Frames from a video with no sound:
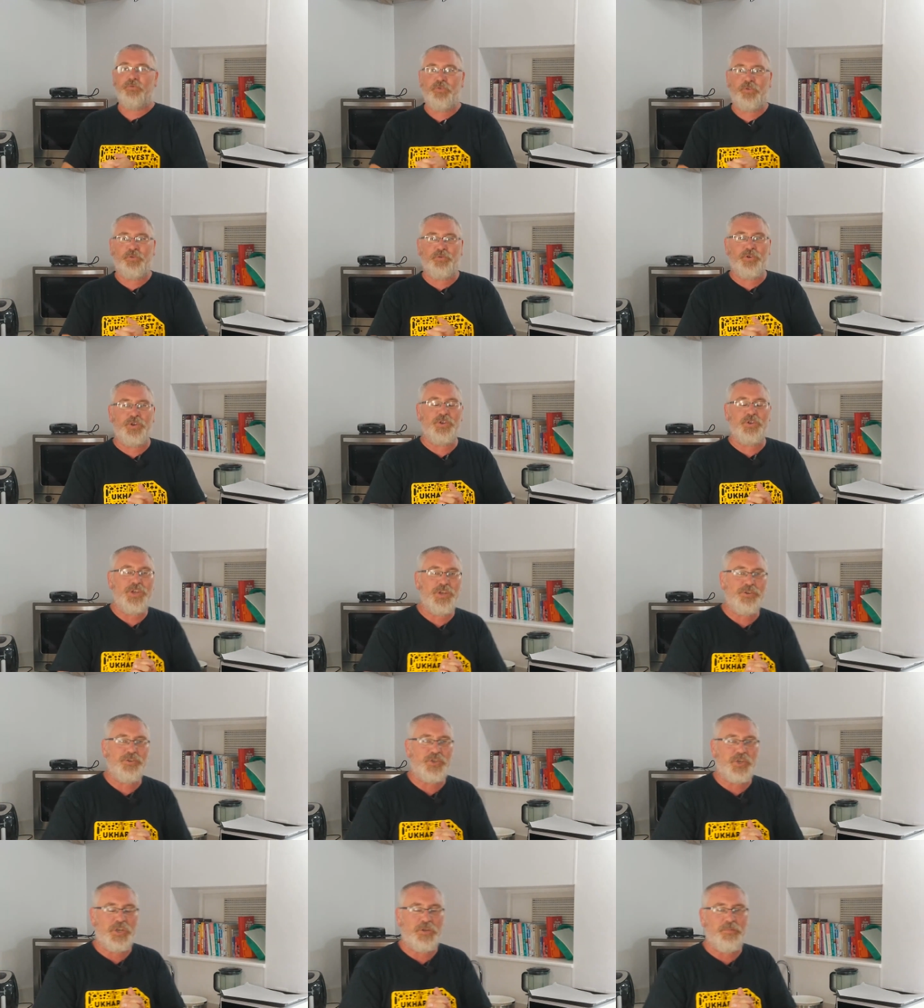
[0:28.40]
Through
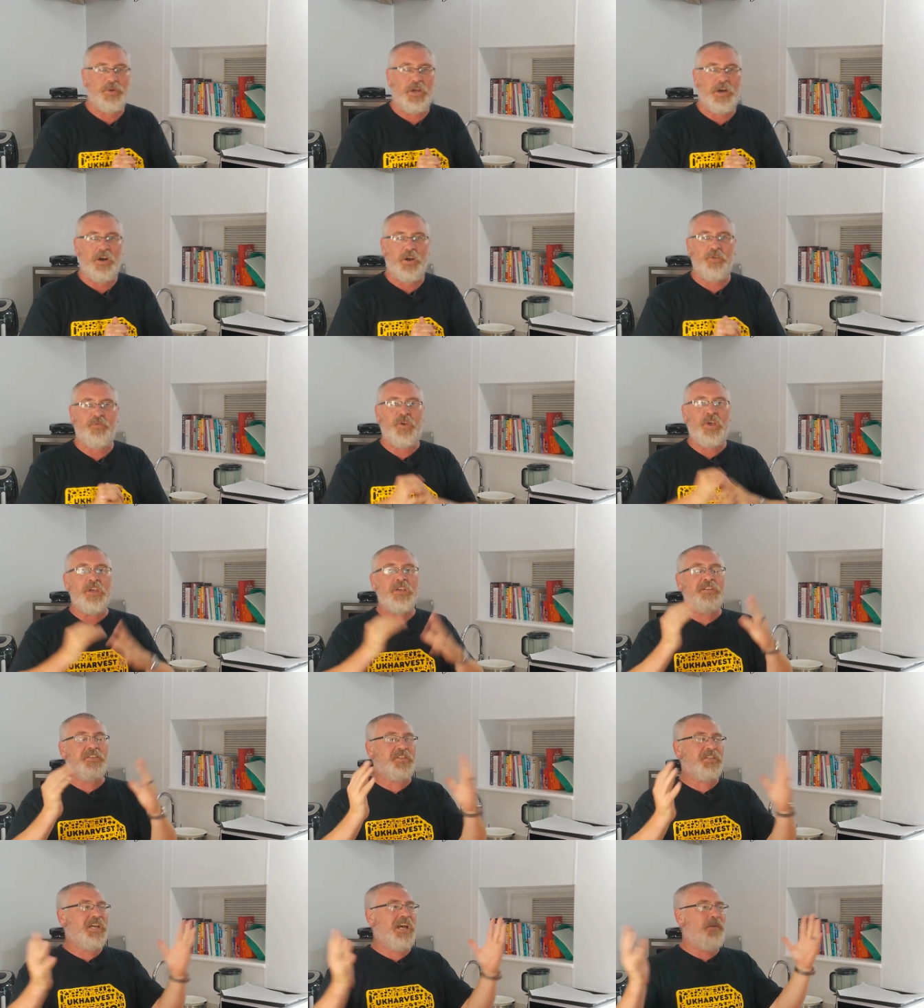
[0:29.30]
YouTube Live.
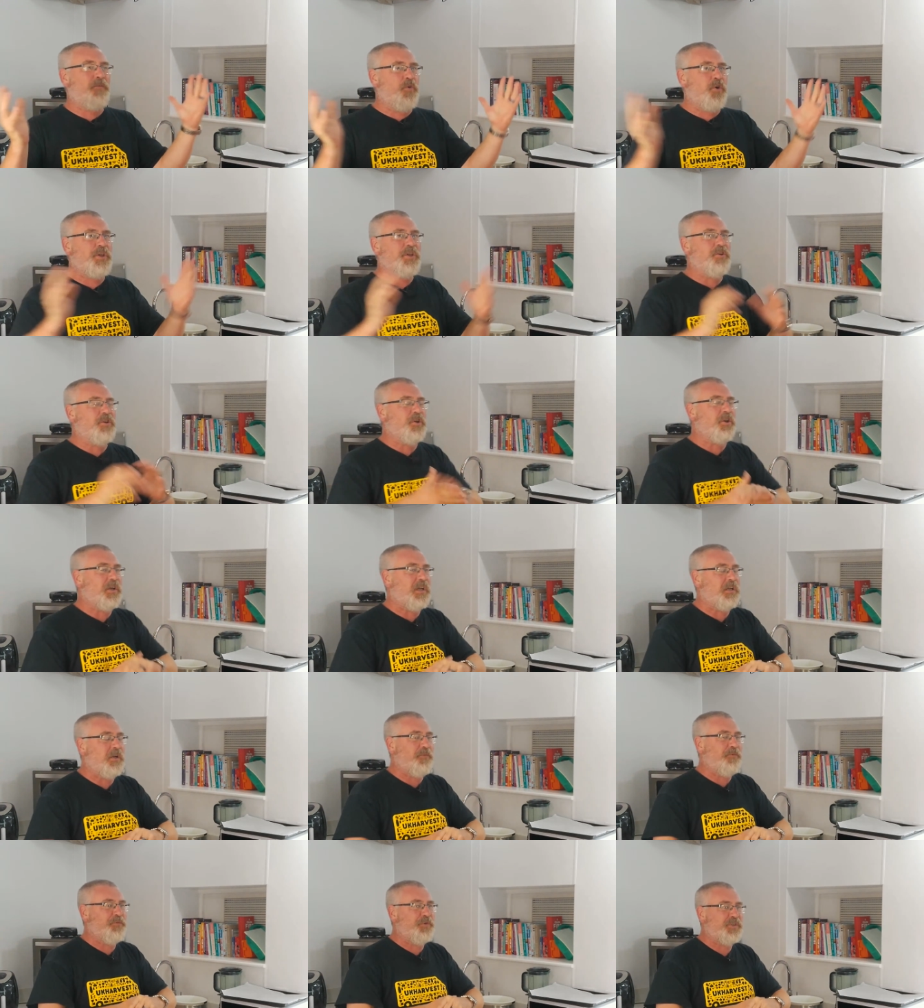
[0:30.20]
Sian, what are you cooking
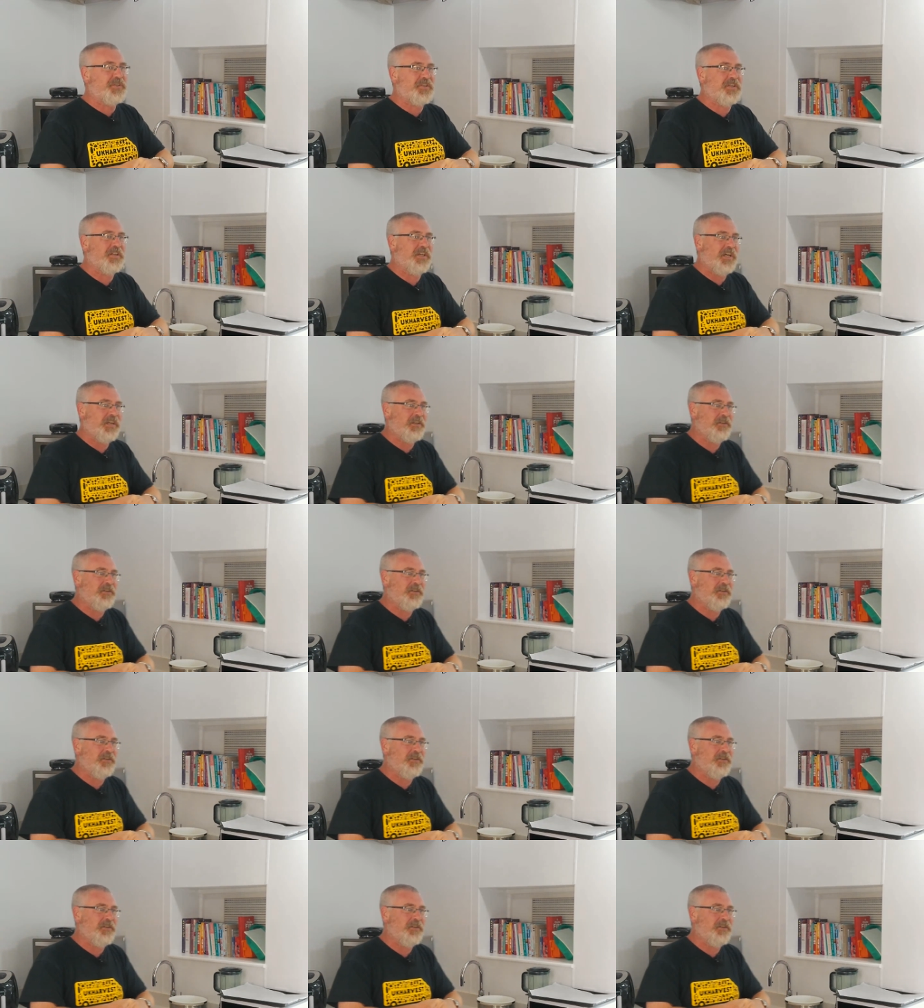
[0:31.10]
up for us today?